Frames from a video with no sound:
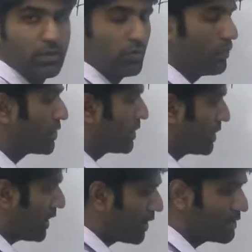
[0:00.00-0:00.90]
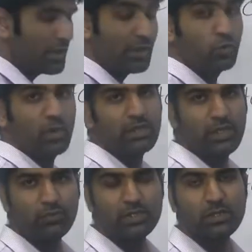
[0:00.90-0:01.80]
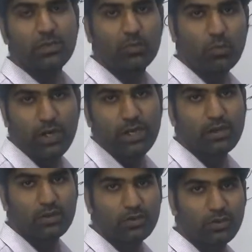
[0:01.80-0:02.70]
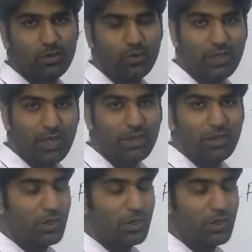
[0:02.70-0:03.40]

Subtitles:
which there is an invisible point. Okay,